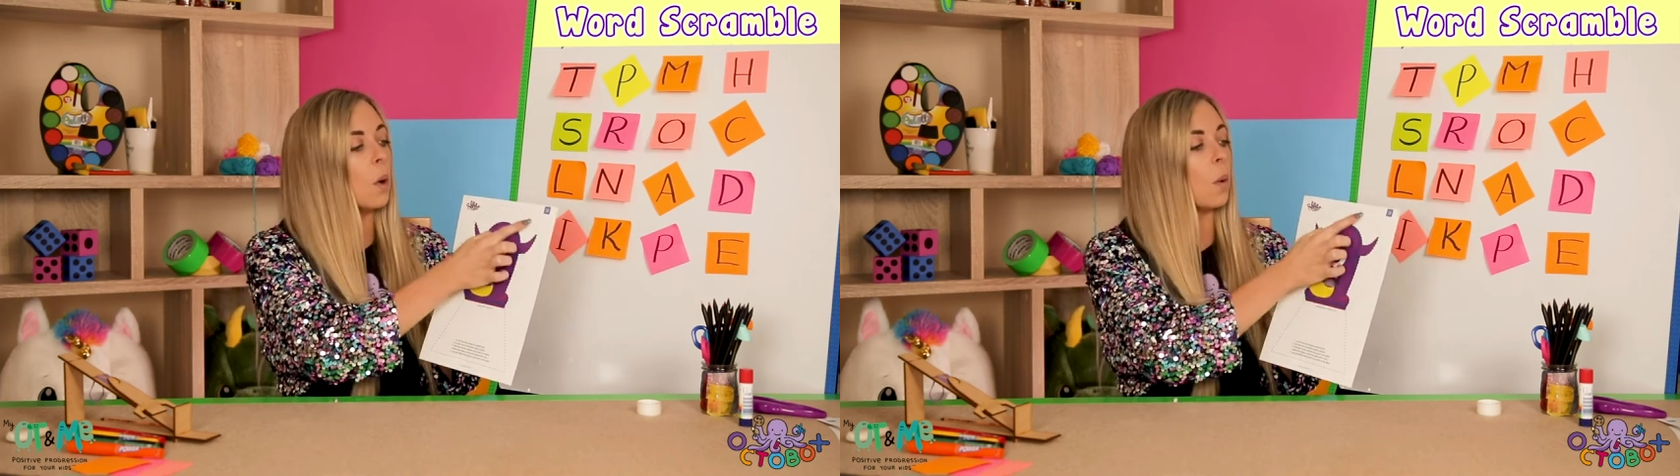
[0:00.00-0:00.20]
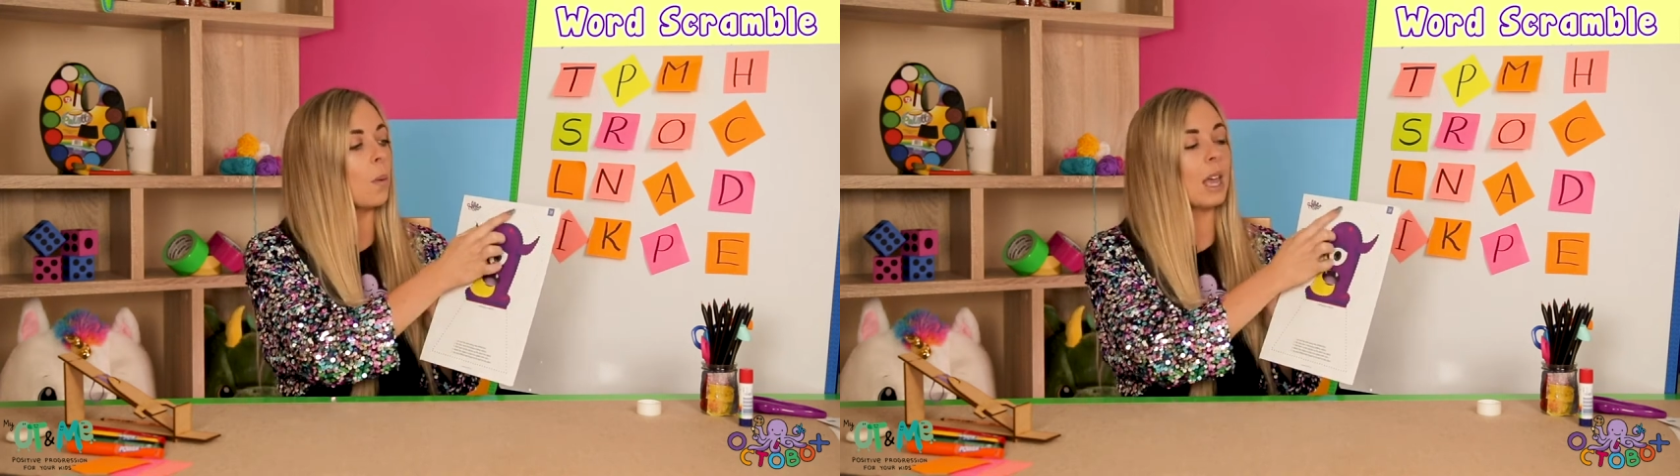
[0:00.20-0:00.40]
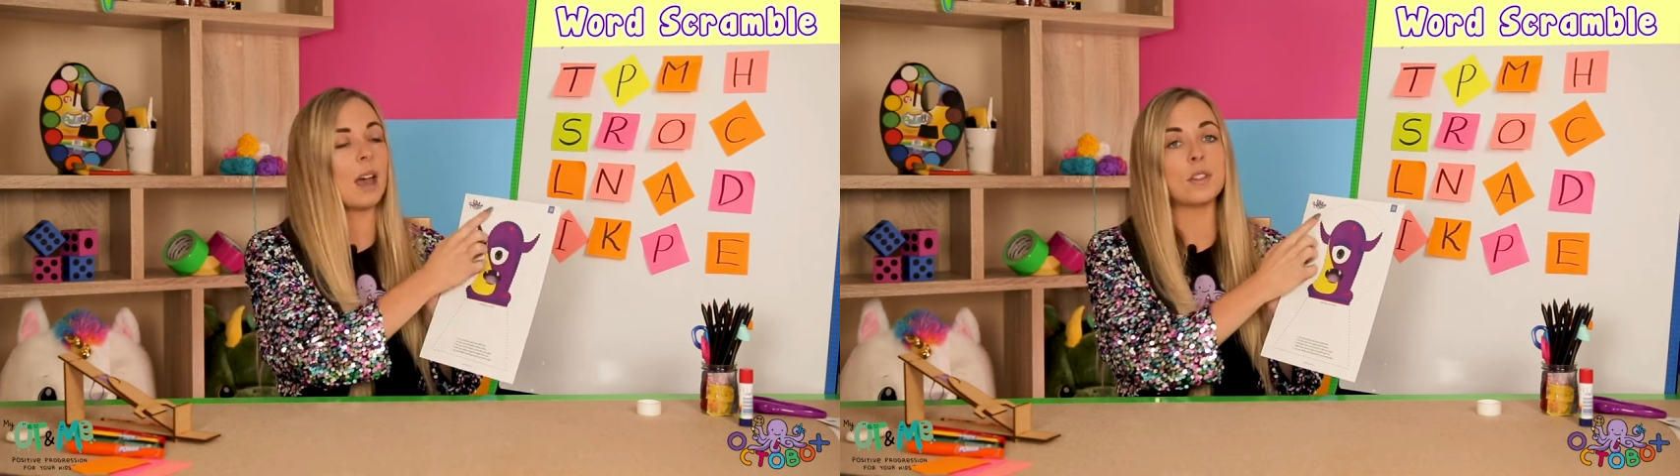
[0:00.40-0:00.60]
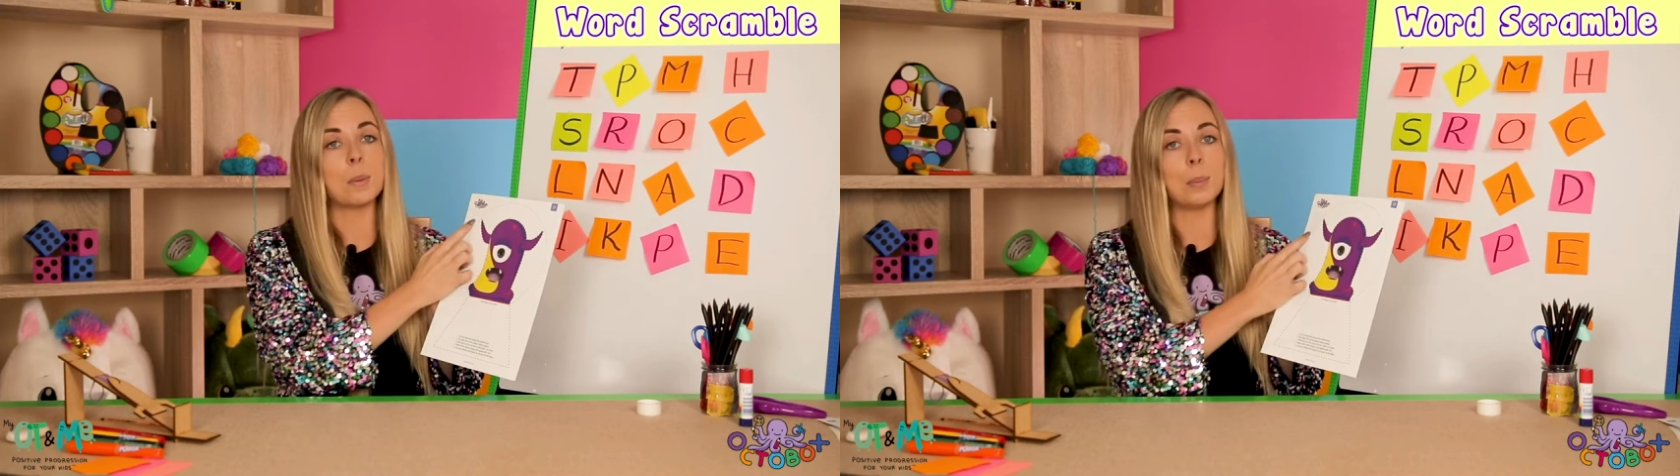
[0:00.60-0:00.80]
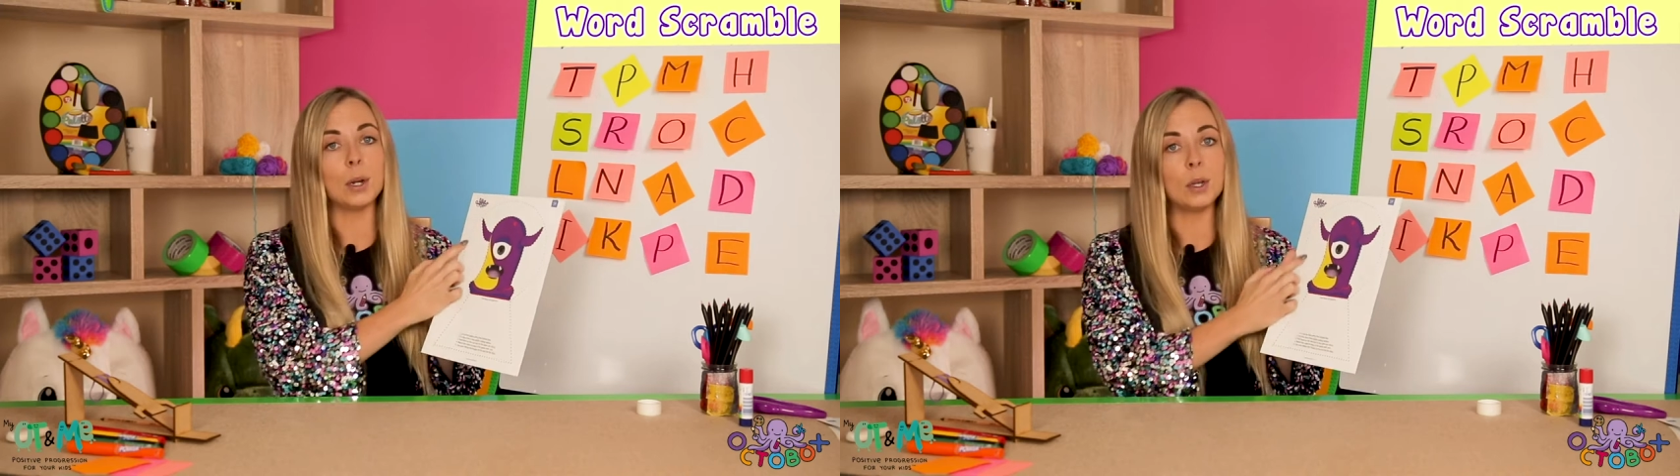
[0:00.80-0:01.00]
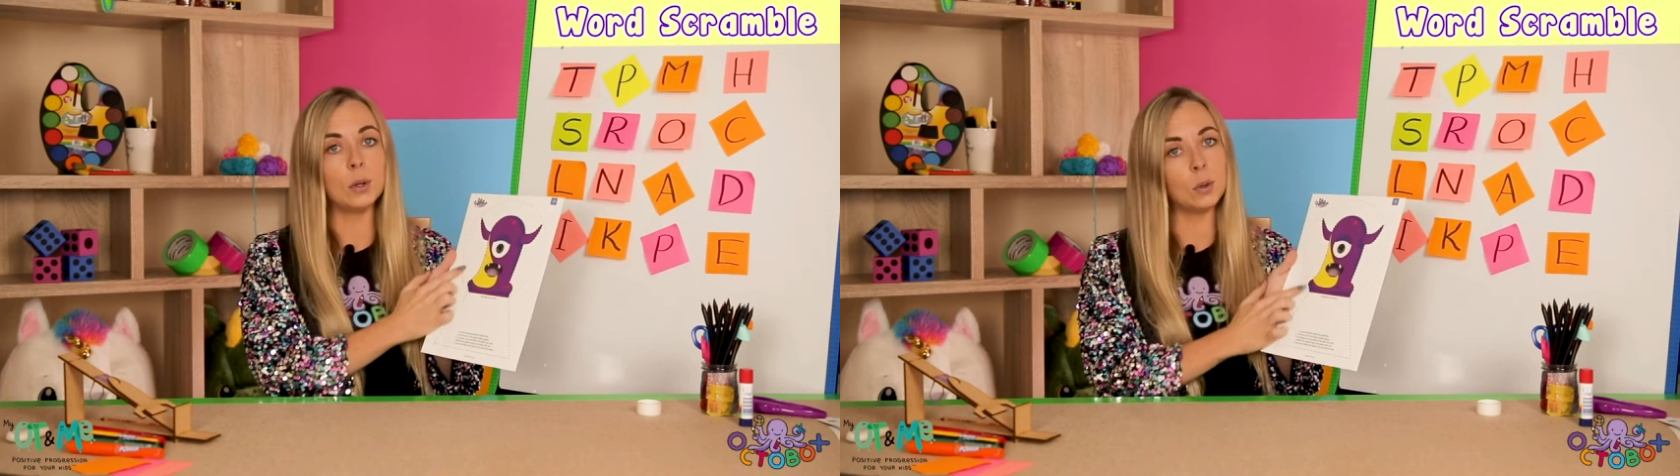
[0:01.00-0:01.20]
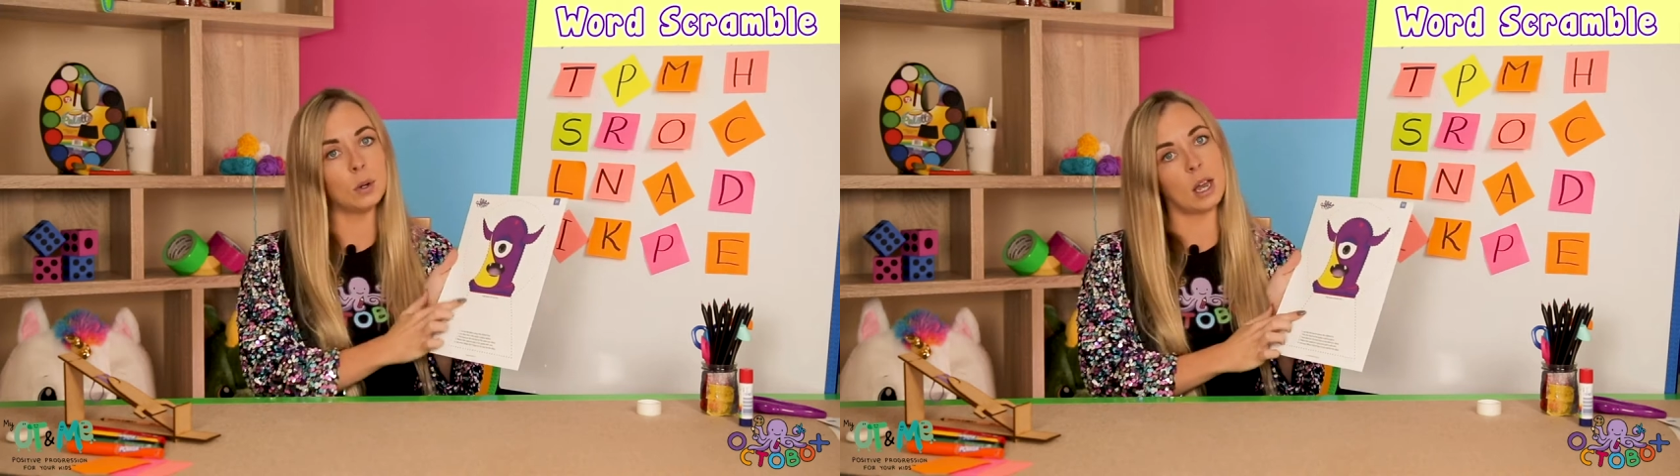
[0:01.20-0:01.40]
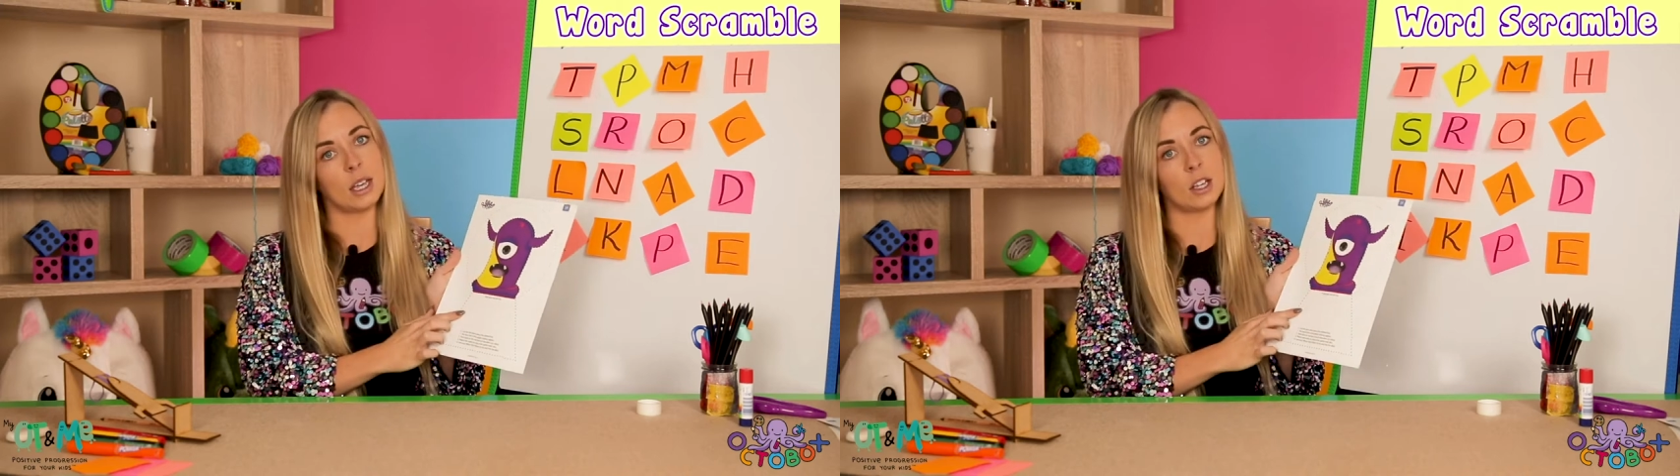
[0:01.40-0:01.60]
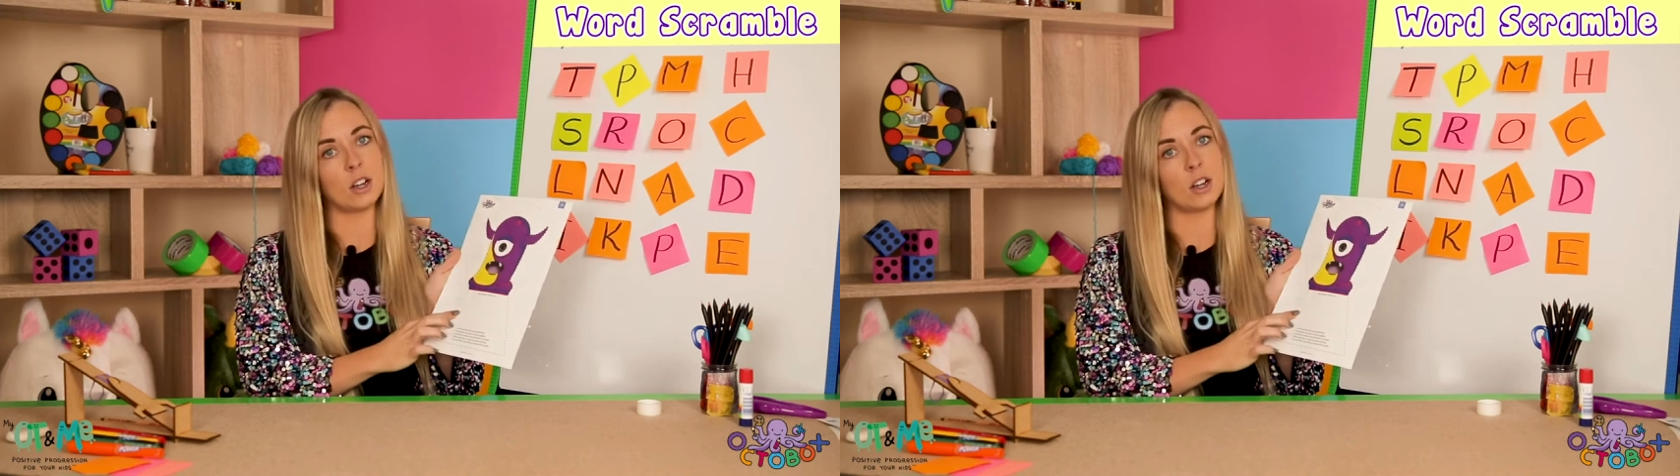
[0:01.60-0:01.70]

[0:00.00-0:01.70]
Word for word: when we have the blue line